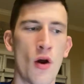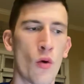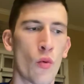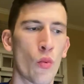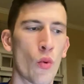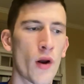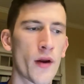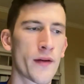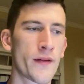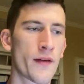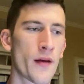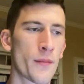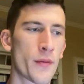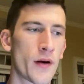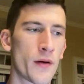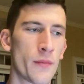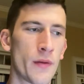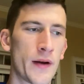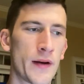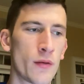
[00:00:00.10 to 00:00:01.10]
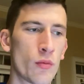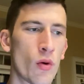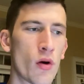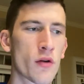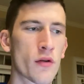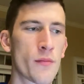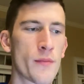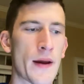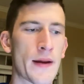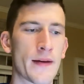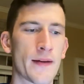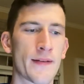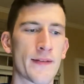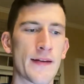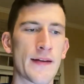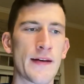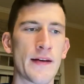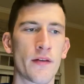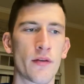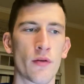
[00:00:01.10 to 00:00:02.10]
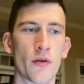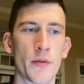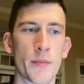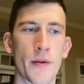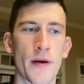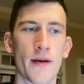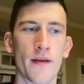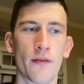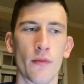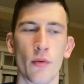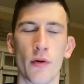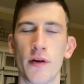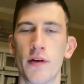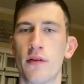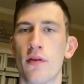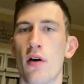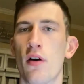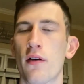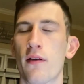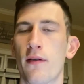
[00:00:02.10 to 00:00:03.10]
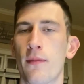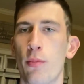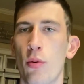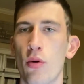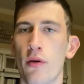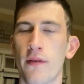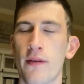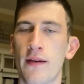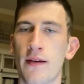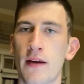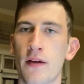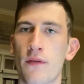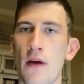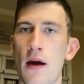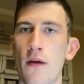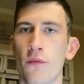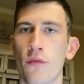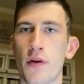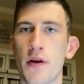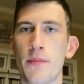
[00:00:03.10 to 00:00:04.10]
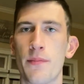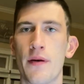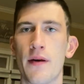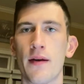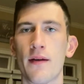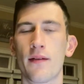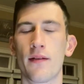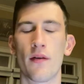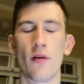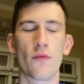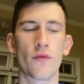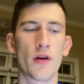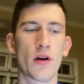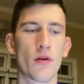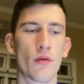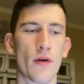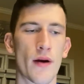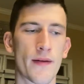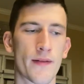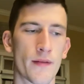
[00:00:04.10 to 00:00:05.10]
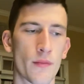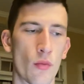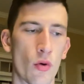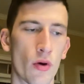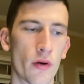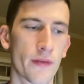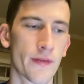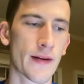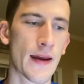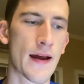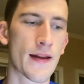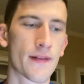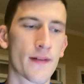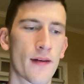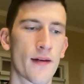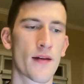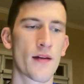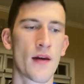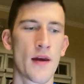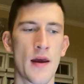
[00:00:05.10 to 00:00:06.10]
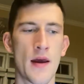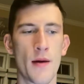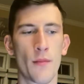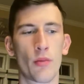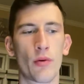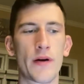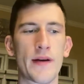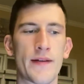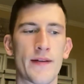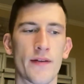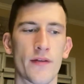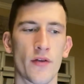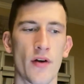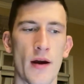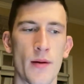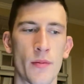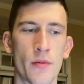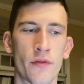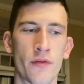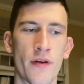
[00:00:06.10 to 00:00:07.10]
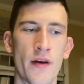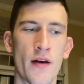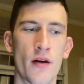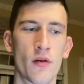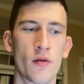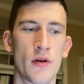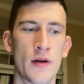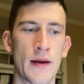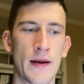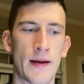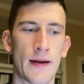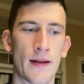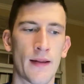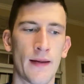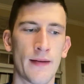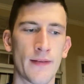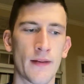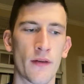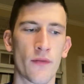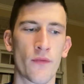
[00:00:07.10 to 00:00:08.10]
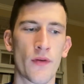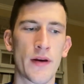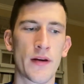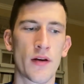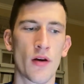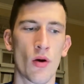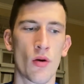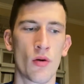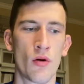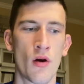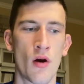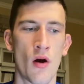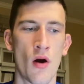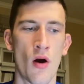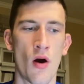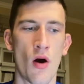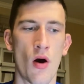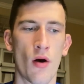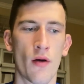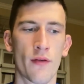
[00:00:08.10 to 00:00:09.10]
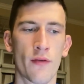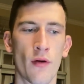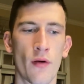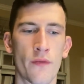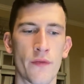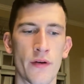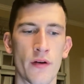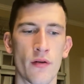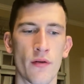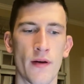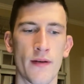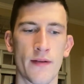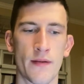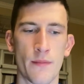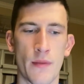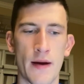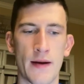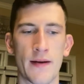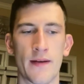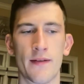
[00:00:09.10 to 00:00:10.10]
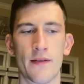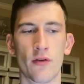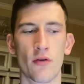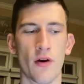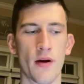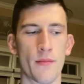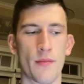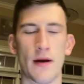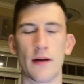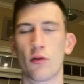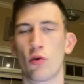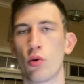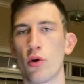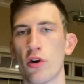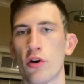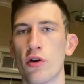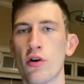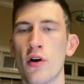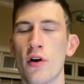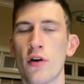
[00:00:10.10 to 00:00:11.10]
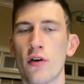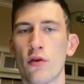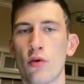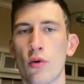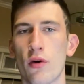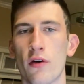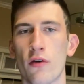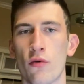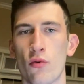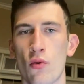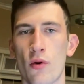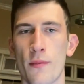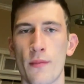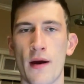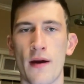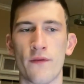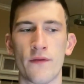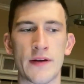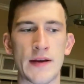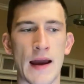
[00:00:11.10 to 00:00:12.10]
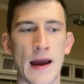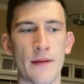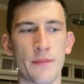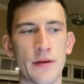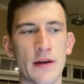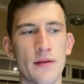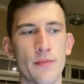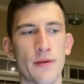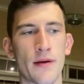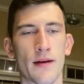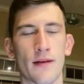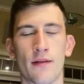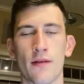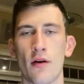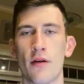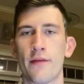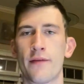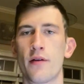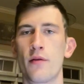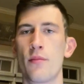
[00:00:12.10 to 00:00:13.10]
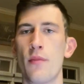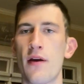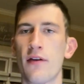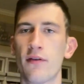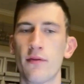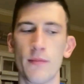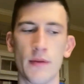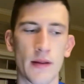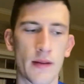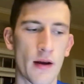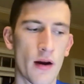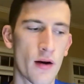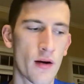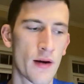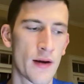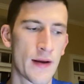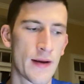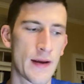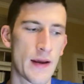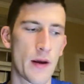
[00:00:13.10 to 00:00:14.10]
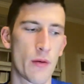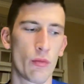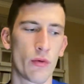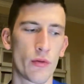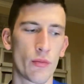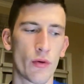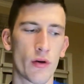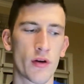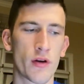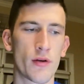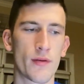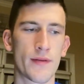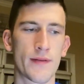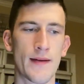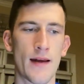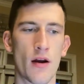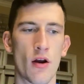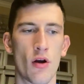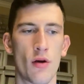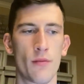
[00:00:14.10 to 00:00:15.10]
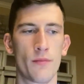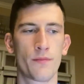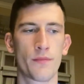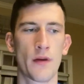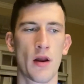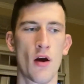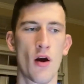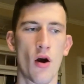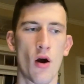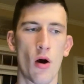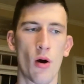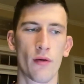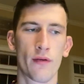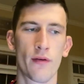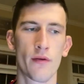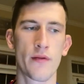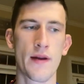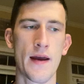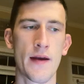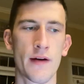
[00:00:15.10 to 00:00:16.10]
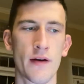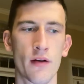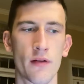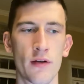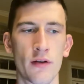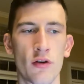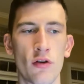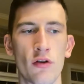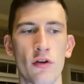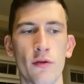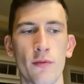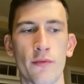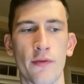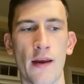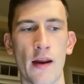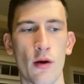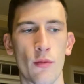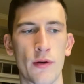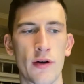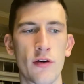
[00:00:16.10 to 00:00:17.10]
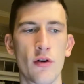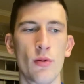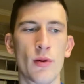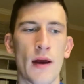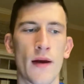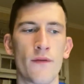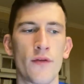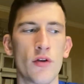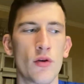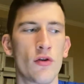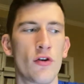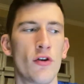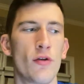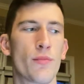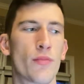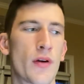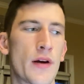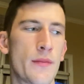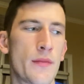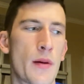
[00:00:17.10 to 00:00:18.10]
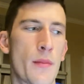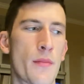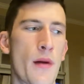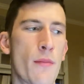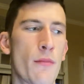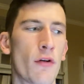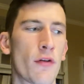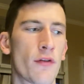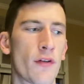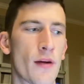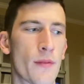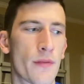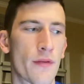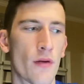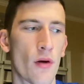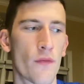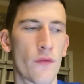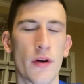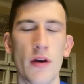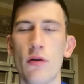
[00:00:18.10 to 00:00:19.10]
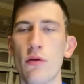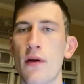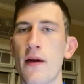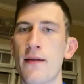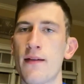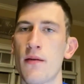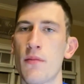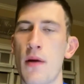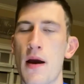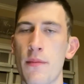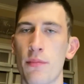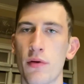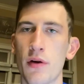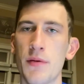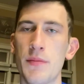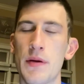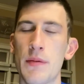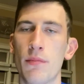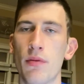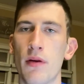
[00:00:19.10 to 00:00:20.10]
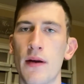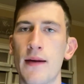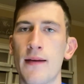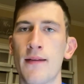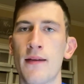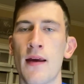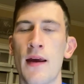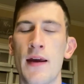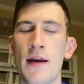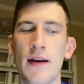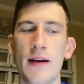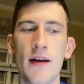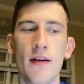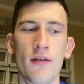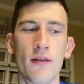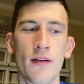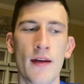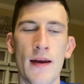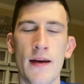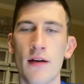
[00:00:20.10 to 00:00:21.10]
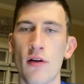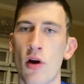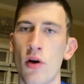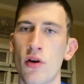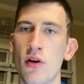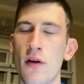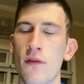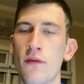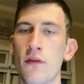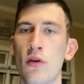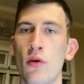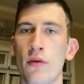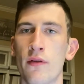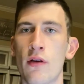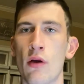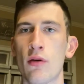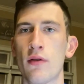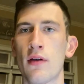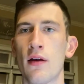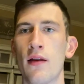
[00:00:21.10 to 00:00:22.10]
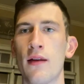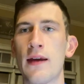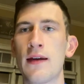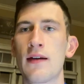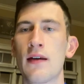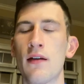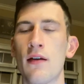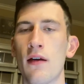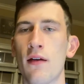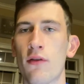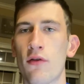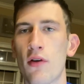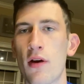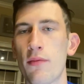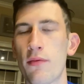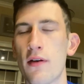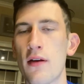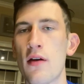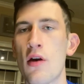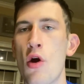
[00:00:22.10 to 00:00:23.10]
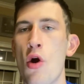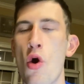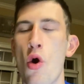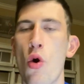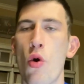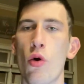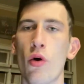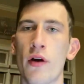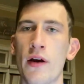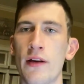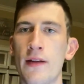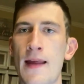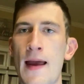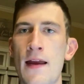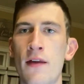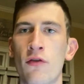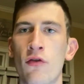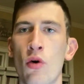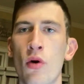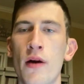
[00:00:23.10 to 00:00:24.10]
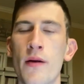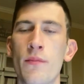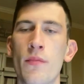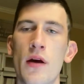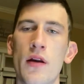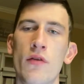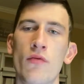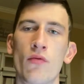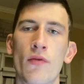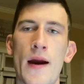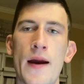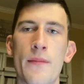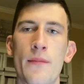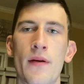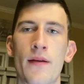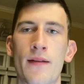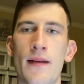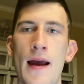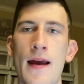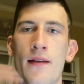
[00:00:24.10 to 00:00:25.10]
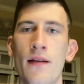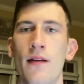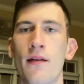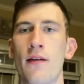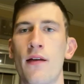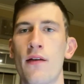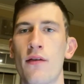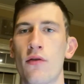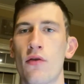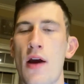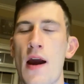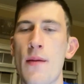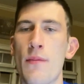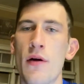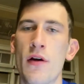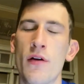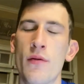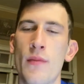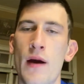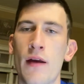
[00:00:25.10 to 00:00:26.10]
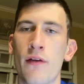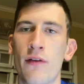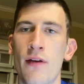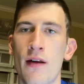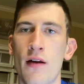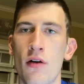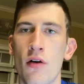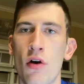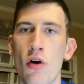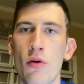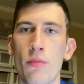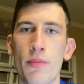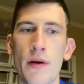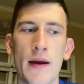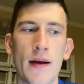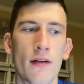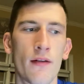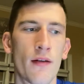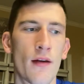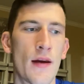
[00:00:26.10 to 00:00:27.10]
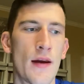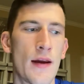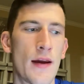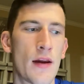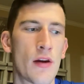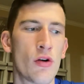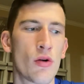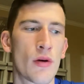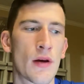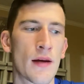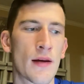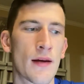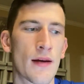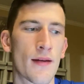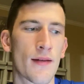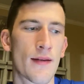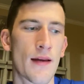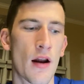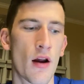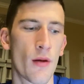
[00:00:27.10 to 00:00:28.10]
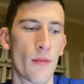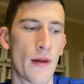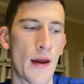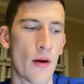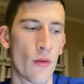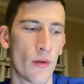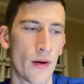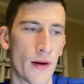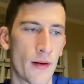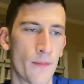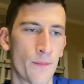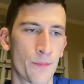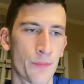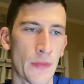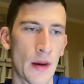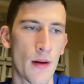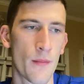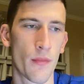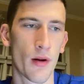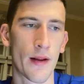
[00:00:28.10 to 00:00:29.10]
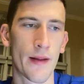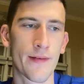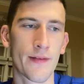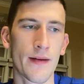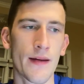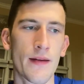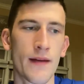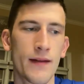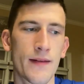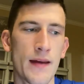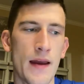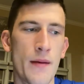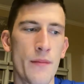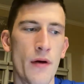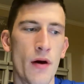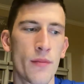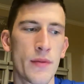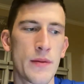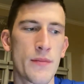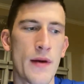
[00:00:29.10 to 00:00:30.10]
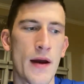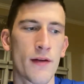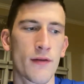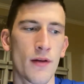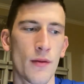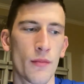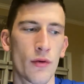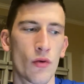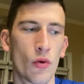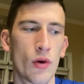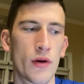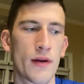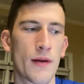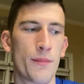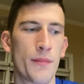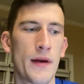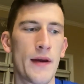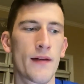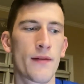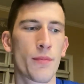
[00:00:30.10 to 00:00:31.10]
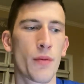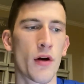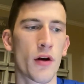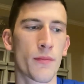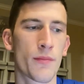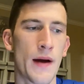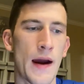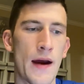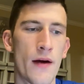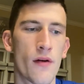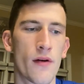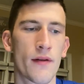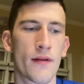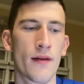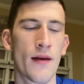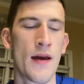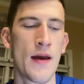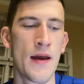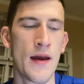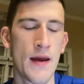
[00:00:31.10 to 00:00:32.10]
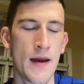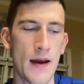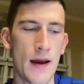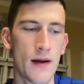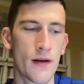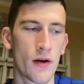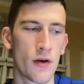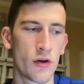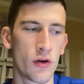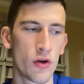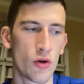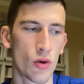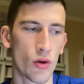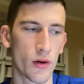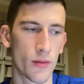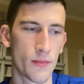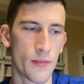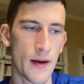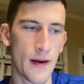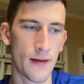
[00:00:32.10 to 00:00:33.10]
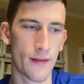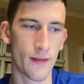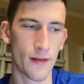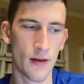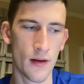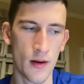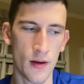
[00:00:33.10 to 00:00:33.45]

What is up, everybody? Welcome back to CD3 Picks, where we talk sports and give out free picks. So if you're interested in more of this content, please subscribe to the channel and like this video. Also, if you're interested in my Instagram, my Twitter is where my VIP picks are, so message me there and we will get you set up. Also, now here on the YouTube channel, we do have YouTube premium memberships. So if you're interested in my premium plays each day, all you have to do is go to the link in the description or hit that join button right beside the subscribe button on my channel homepage, and you can get set up that way. But let's get this MLB matchup between the Pittsburgh Pirates and the New York Mets.